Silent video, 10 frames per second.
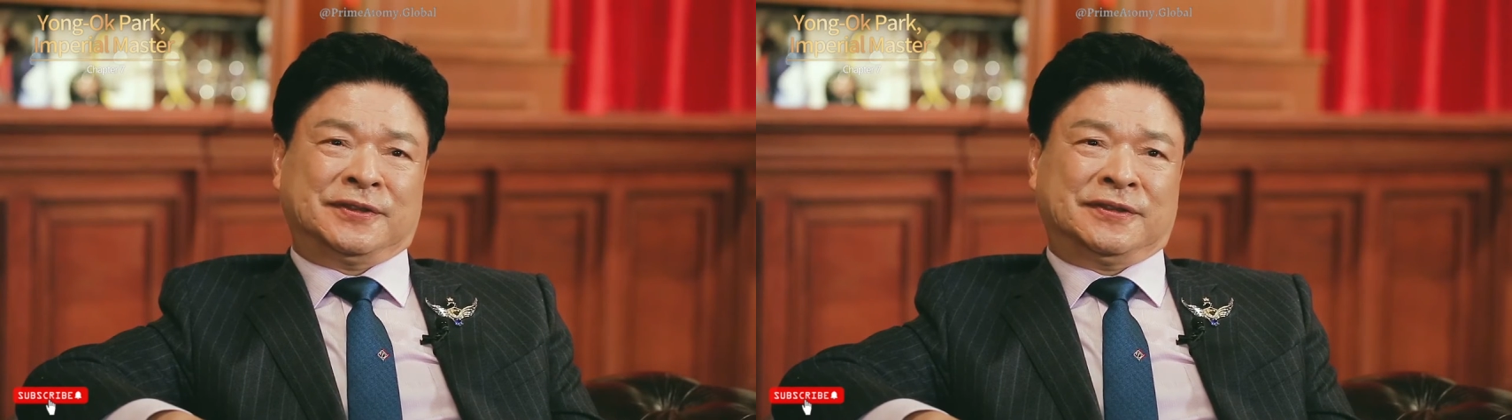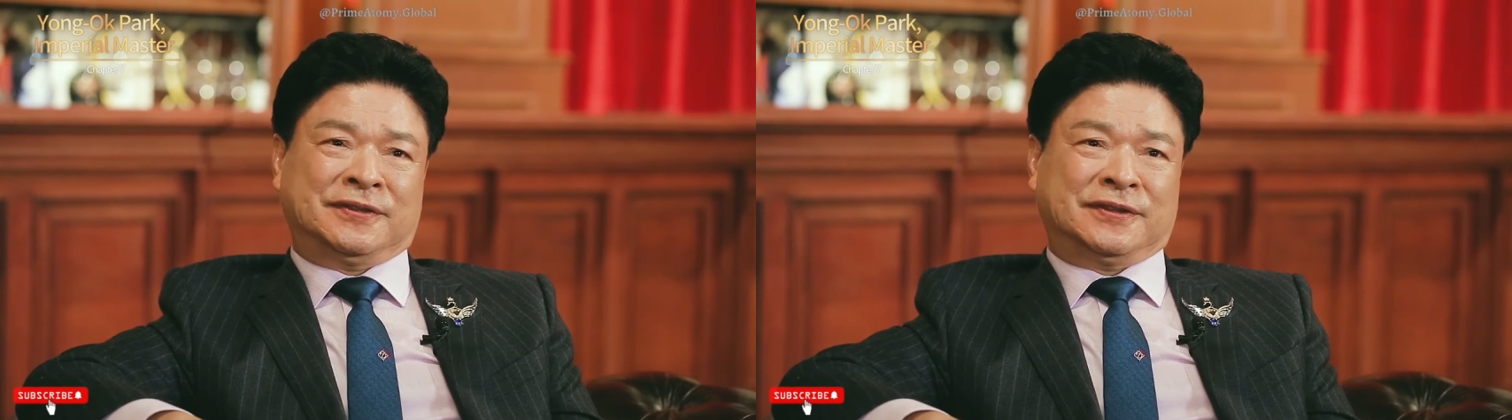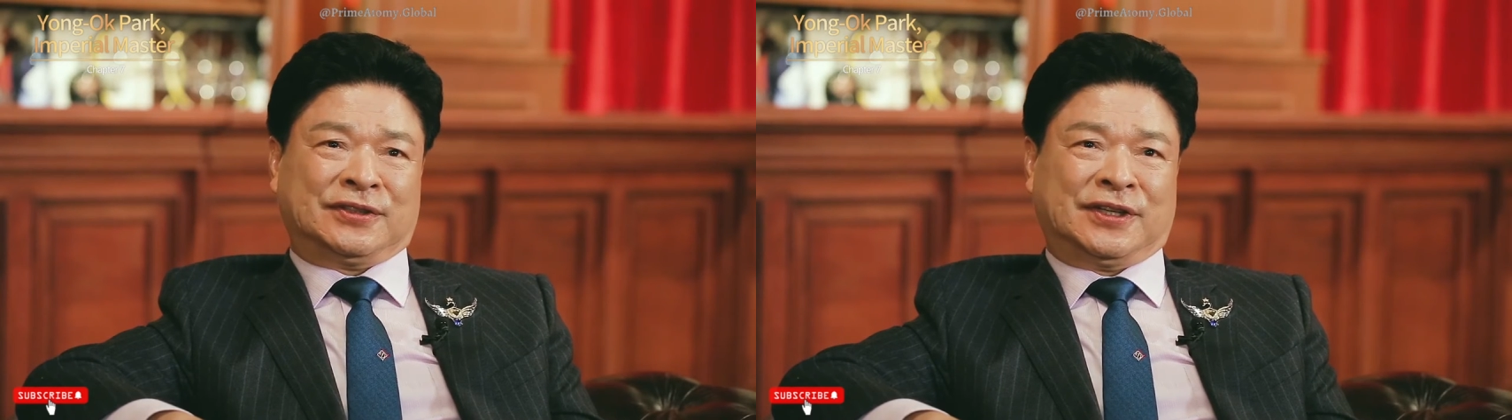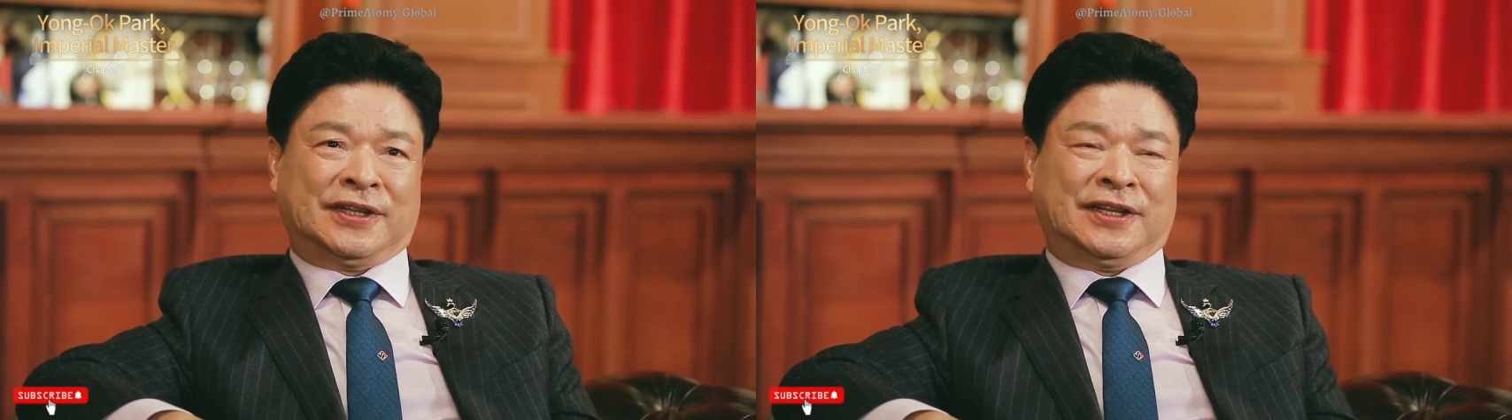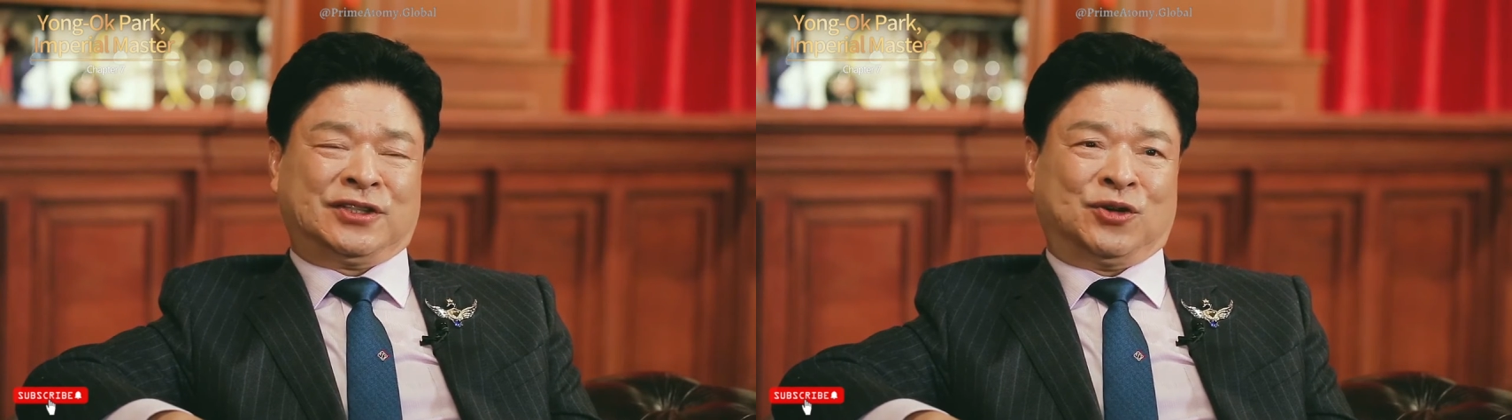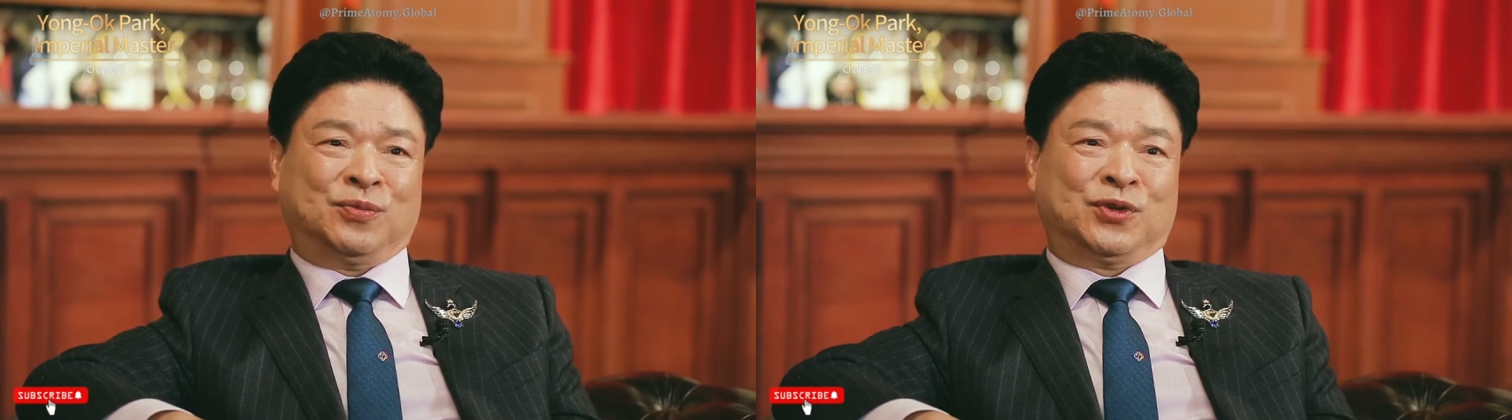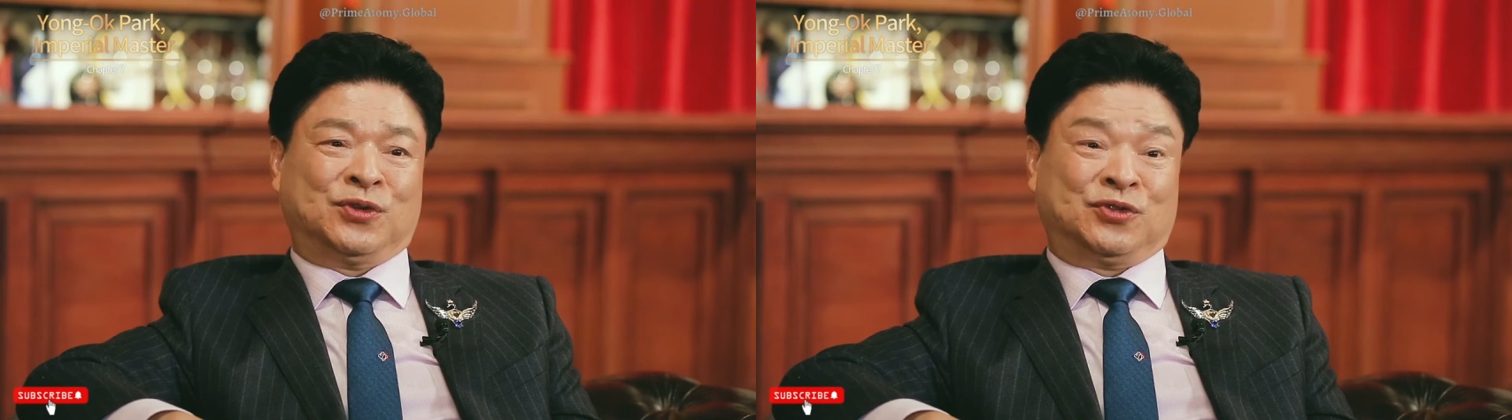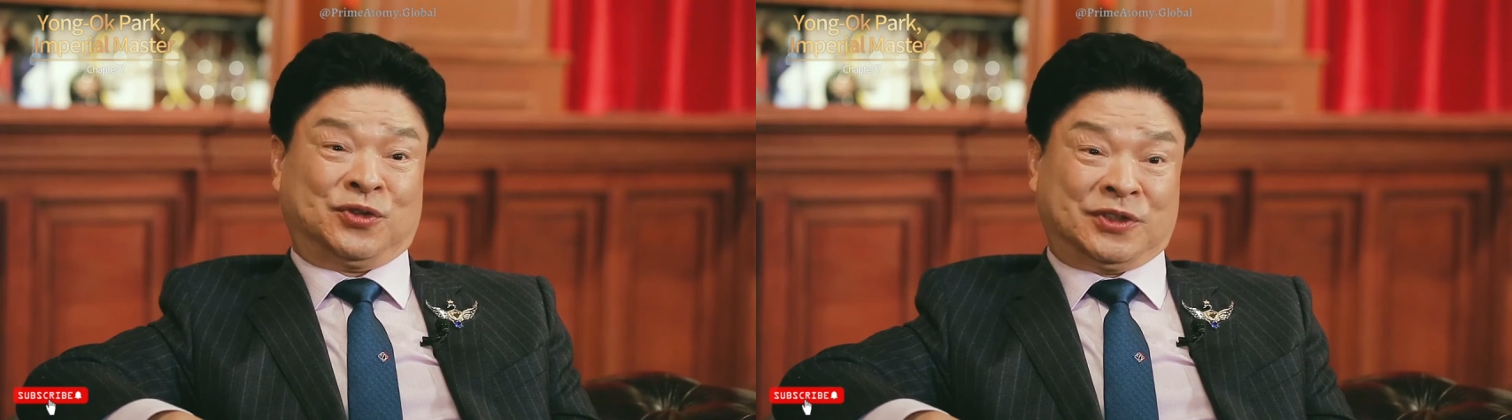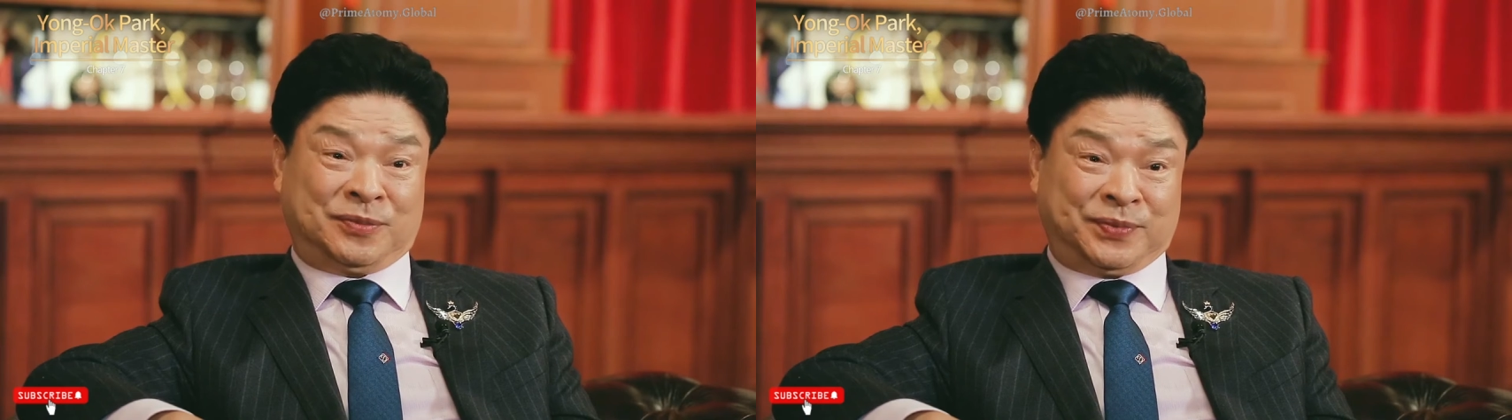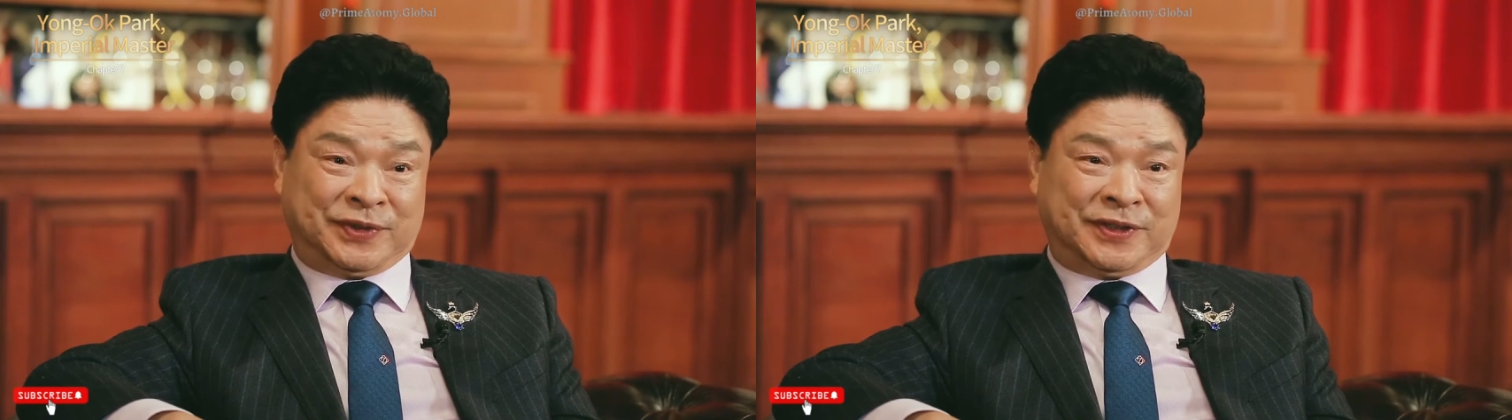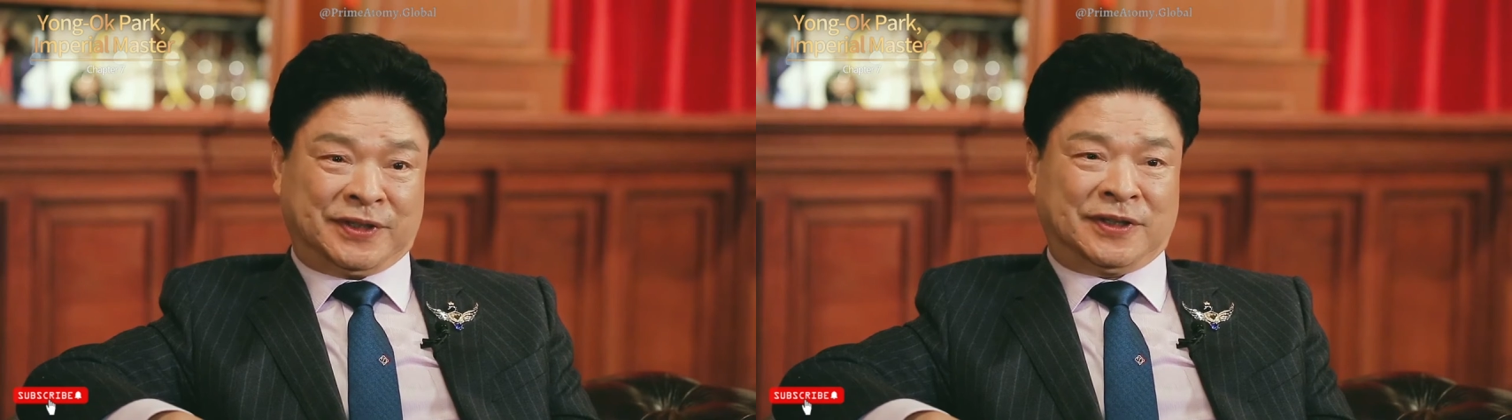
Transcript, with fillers: Not only gave me